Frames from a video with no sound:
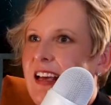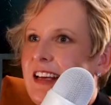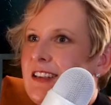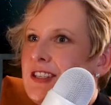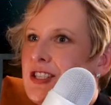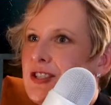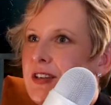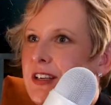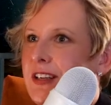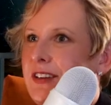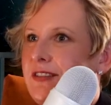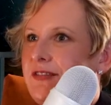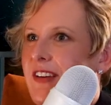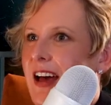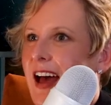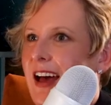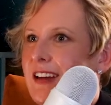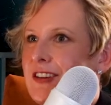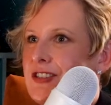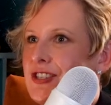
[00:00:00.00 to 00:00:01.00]
history of
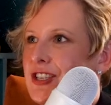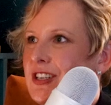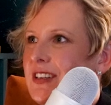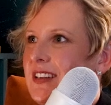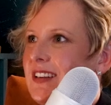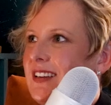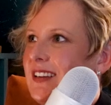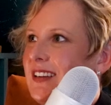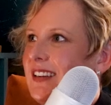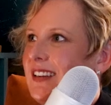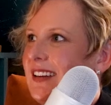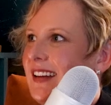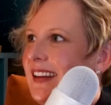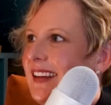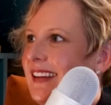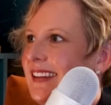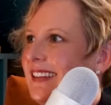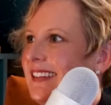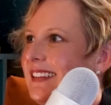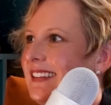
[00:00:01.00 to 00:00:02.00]
fashion
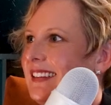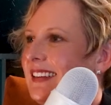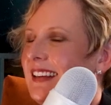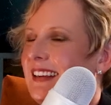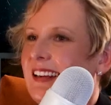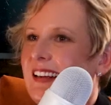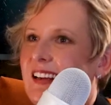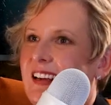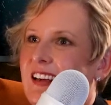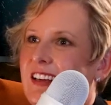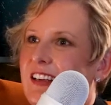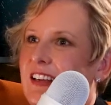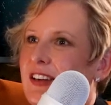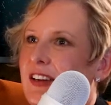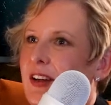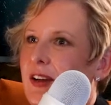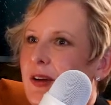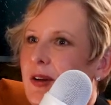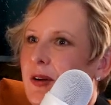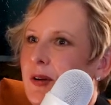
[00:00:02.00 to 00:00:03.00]
and,
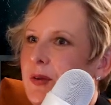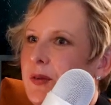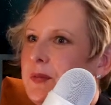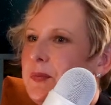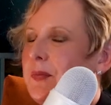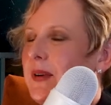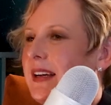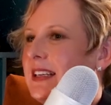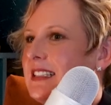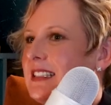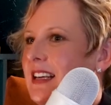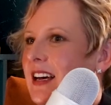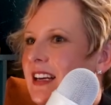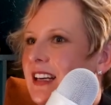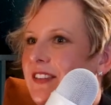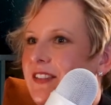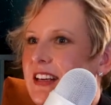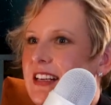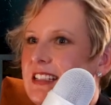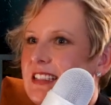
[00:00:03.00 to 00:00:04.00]
my son,
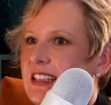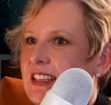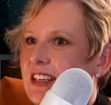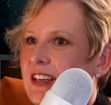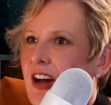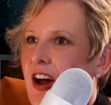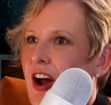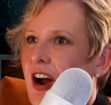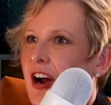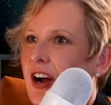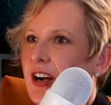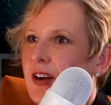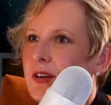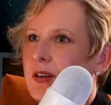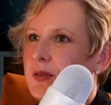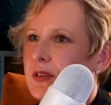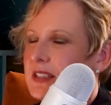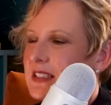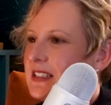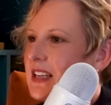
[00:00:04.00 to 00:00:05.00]
if he's in the
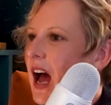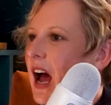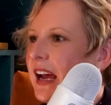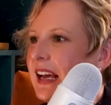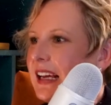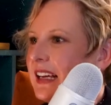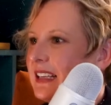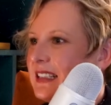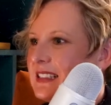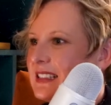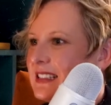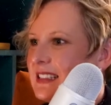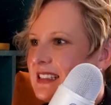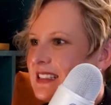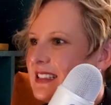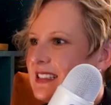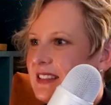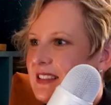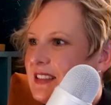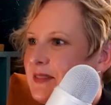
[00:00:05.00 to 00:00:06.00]
car, science